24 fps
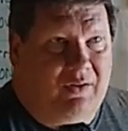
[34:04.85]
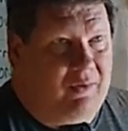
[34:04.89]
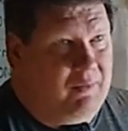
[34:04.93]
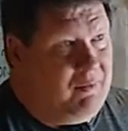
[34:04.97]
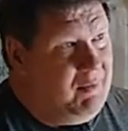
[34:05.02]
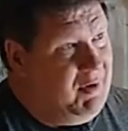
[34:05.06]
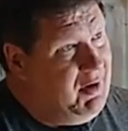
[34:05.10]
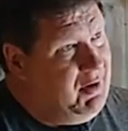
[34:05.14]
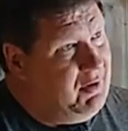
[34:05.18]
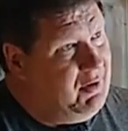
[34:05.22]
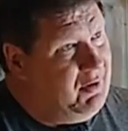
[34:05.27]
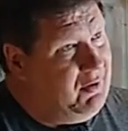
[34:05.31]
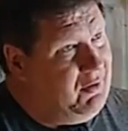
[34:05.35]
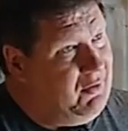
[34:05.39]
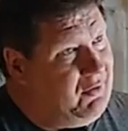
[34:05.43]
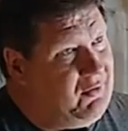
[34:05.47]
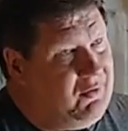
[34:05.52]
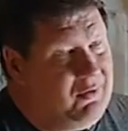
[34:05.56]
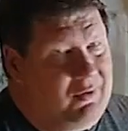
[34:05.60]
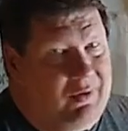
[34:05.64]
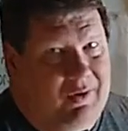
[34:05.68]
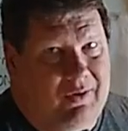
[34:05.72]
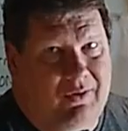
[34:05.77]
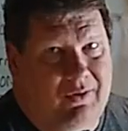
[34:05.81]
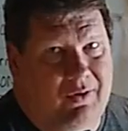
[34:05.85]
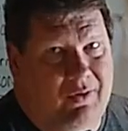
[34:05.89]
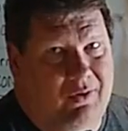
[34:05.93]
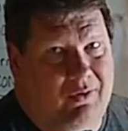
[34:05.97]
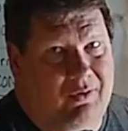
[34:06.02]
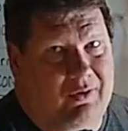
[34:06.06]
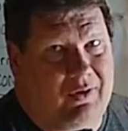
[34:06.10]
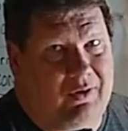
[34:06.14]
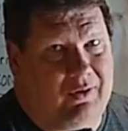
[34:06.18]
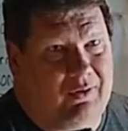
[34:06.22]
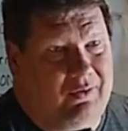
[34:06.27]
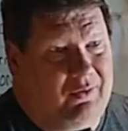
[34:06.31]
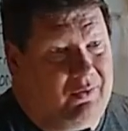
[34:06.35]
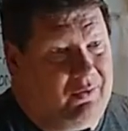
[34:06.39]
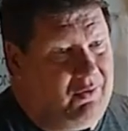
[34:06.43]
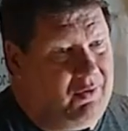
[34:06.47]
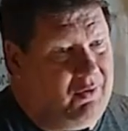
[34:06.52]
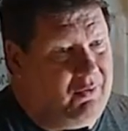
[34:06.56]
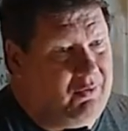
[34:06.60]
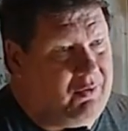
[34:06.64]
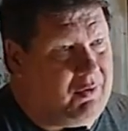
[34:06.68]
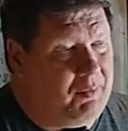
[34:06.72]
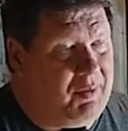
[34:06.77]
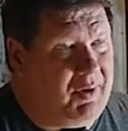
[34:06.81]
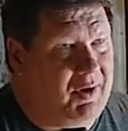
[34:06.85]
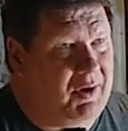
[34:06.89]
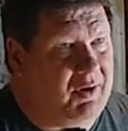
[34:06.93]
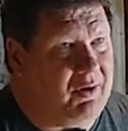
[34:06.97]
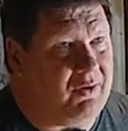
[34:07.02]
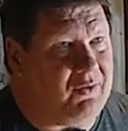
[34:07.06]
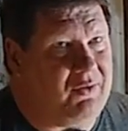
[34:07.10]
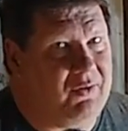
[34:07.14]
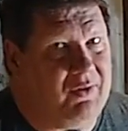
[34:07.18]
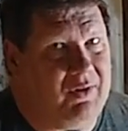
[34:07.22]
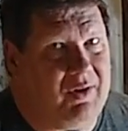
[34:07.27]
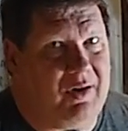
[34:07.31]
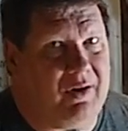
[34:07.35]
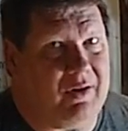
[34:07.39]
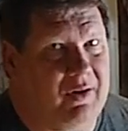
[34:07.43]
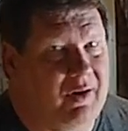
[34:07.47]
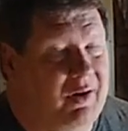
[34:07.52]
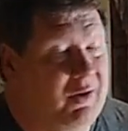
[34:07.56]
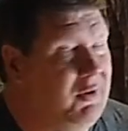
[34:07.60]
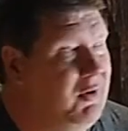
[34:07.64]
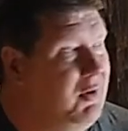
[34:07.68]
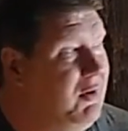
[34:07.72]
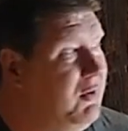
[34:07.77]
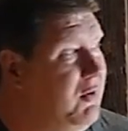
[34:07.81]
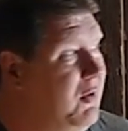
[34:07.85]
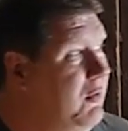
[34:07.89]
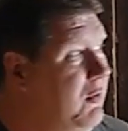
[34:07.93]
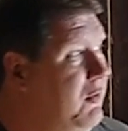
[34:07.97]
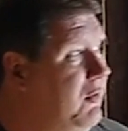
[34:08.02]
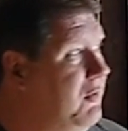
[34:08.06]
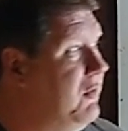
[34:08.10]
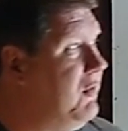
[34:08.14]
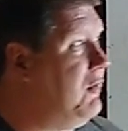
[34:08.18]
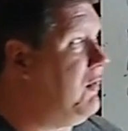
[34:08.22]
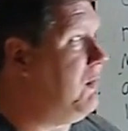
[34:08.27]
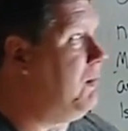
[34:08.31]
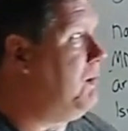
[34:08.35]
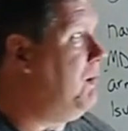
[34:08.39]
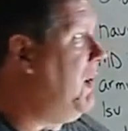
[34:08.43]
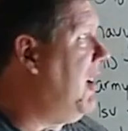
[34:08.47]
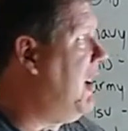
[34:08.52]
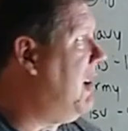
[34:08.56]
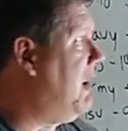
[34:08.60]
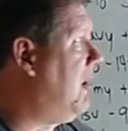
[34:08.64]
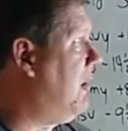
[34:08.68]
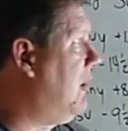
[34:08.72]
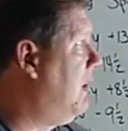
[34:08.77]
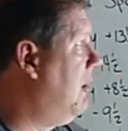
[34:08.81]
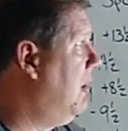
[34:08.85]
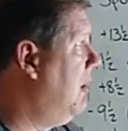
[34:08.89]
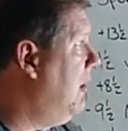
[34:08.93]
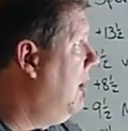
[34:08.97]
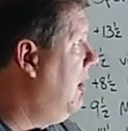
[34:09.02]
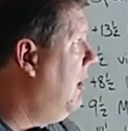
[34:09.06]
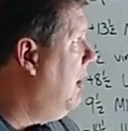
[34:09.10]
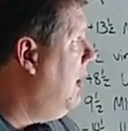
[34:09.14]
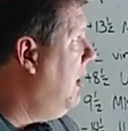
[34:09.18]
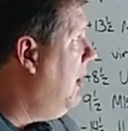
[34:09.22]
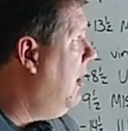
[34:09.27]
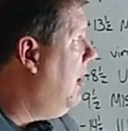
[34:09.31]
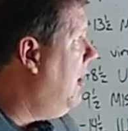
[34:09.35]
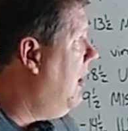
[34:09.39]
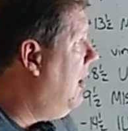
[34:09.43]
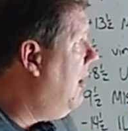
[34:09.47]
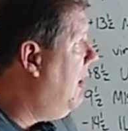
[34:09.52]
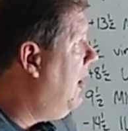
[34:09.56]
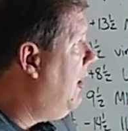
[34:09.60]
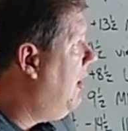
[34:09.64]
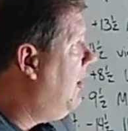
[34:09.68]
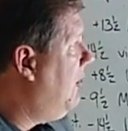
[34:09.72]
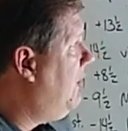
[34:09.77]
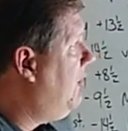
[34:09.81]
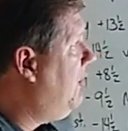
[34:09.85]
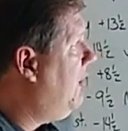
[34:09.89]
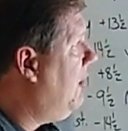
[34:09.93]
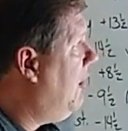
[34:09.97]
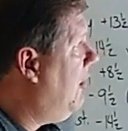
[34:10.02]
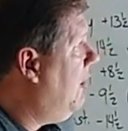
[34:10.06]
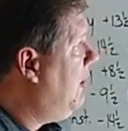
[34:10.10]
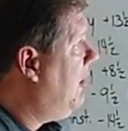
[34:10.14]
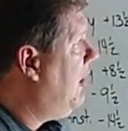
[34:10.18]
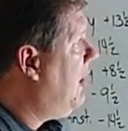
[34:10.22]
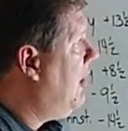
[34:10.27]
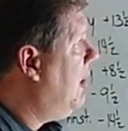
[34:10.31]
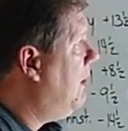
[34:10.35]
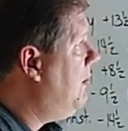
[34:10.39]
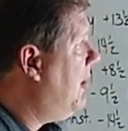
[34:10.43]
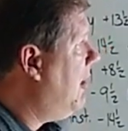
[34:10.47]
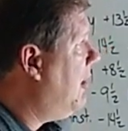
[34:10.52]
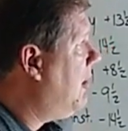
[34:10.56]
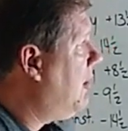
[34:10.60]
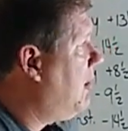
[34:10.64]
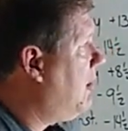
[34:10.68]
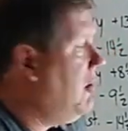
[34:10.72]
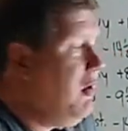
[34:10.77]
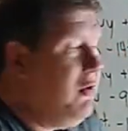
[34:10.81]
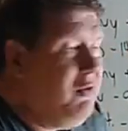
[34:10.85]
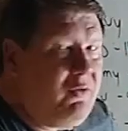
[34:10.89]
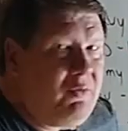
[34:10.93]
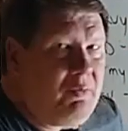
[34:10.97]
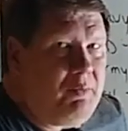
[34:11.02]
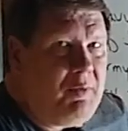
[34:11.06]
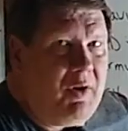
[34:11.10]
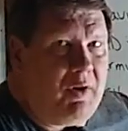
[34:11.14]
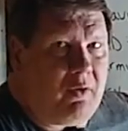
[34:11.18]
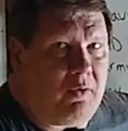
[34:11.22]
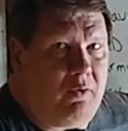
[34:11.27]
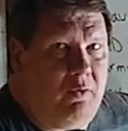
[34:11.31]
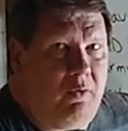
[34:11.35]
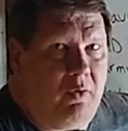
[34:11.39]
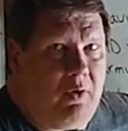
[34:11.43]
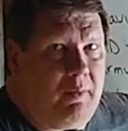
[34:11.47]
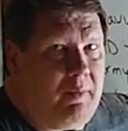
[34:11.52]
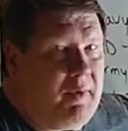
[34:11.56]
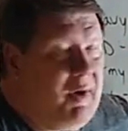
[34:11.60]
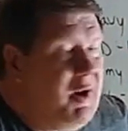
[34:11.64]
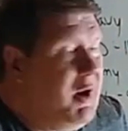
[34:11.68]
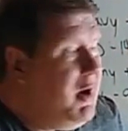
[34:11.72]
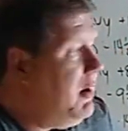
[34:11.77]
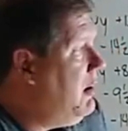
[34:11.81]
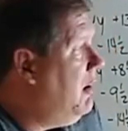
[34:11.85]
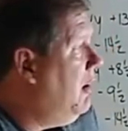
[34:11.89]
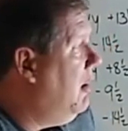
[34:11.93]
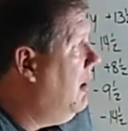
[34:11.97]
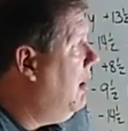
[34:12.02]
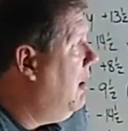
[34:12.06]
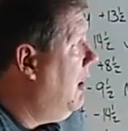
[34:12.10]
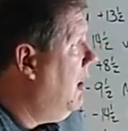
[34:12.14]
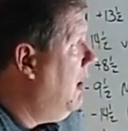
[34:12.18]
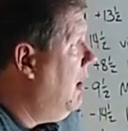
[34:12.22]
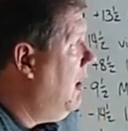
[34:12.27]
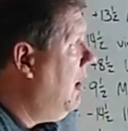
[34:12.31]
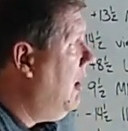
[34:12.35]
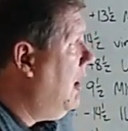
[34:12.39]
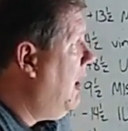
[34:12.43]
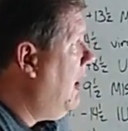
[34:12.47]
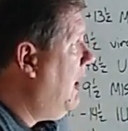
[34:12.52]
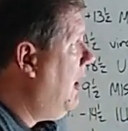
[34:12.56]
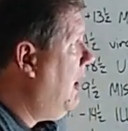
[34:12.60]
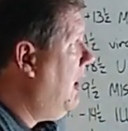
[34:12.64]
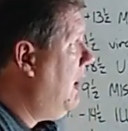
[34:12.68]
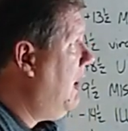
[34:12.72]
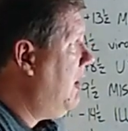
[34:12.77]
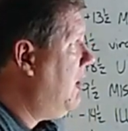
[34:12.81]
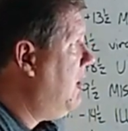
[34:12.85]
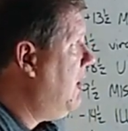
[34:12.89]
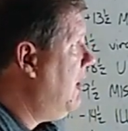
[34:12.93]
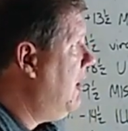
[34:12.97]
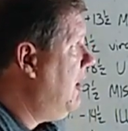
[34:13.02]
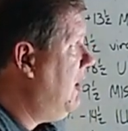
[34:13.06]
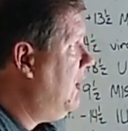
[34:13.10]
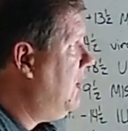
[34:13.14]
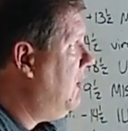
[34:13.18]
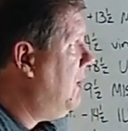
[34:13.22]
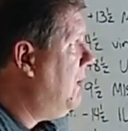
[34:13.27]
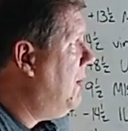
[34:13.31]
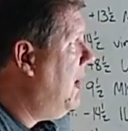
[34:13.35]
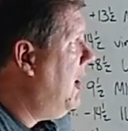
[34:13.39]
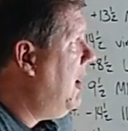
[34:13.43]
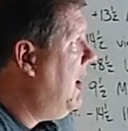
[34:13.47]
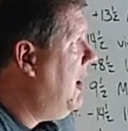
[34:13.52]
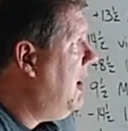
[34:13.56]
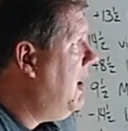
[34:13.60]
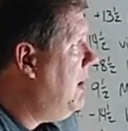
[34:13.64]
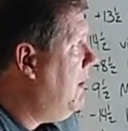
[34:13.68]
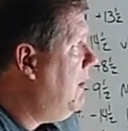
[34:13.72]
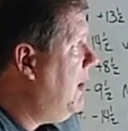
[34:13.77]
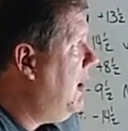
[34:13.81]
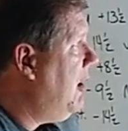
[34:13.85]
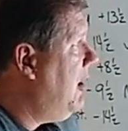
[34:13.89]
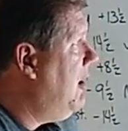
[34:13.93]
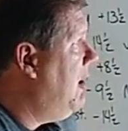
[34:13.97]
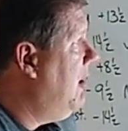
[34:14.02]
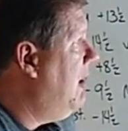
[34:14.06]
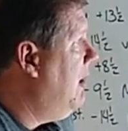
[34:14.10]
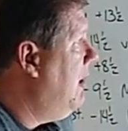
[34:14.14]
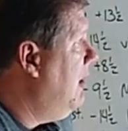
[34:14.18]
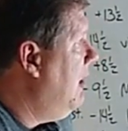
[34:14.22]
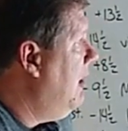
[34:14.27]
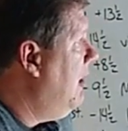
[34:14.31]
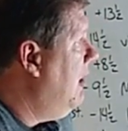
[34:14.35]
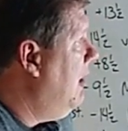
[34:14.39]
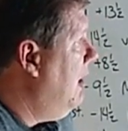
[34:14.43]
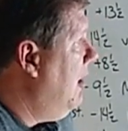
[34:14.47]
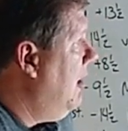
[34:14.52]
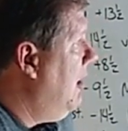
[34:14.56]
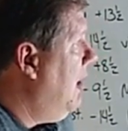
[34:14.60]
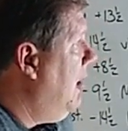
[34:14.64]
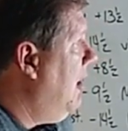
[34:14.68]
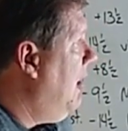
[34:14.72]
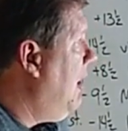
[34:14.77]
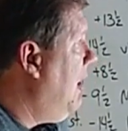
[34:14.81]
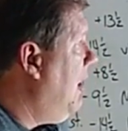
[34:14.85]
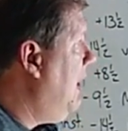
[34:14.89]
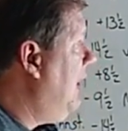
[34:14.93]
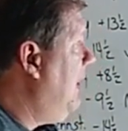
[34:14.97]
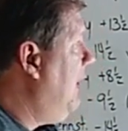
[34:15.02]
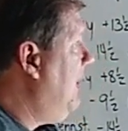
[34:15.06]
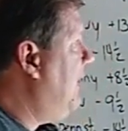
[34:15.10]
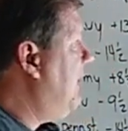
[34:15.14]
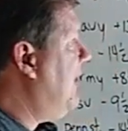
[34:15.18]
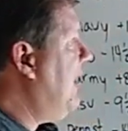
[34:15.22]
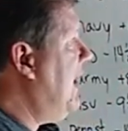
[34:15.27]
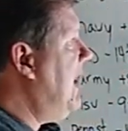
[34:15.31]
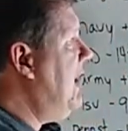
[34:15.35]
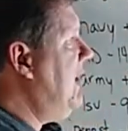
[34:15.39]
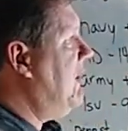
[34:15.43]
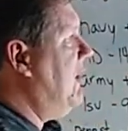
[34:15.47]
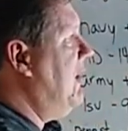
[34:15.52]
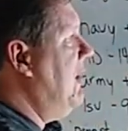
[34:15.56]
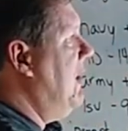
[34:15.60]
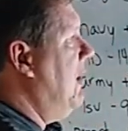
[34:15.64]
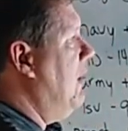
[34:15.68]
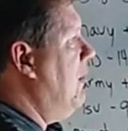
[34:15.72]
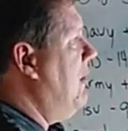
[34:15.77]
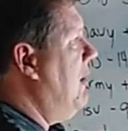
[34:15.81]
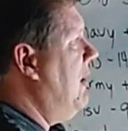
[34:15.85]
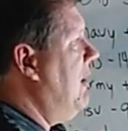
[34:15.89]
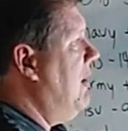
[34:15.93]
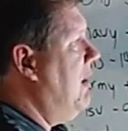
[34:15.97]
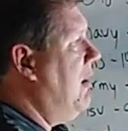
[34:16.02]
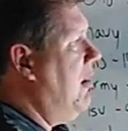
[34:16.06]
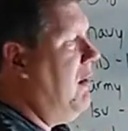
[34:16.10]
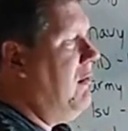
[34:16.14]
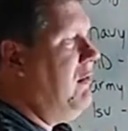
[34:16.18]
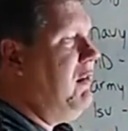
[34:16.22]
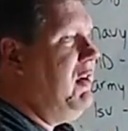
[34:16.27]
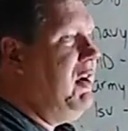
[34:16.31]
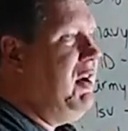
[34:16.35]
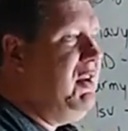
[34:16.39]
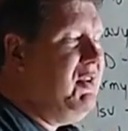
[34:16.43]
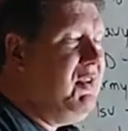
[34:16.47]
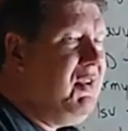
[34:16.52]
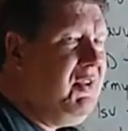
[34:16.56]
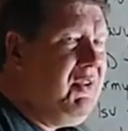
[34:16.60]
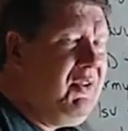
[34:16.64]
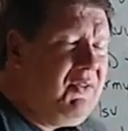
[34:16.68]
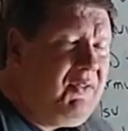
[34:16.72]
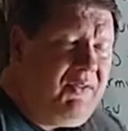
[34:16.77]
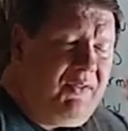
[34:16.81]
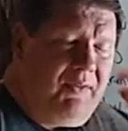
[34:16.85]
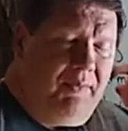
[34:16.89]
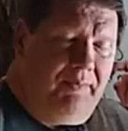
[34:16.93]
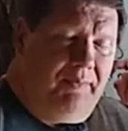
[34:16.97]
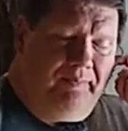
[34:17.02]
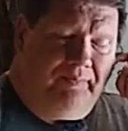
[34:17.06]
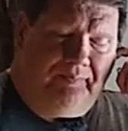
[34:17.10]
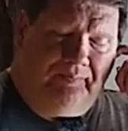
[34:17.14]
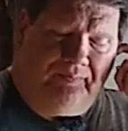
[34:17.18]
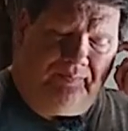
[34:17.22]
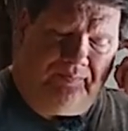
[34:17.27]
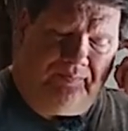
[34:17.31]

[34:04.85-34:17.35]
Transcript: To me, there's no comparison there. I think Tua's just better. So you got a better coach, better quarterback. I think it's Miami. The Saints, you know where I read this?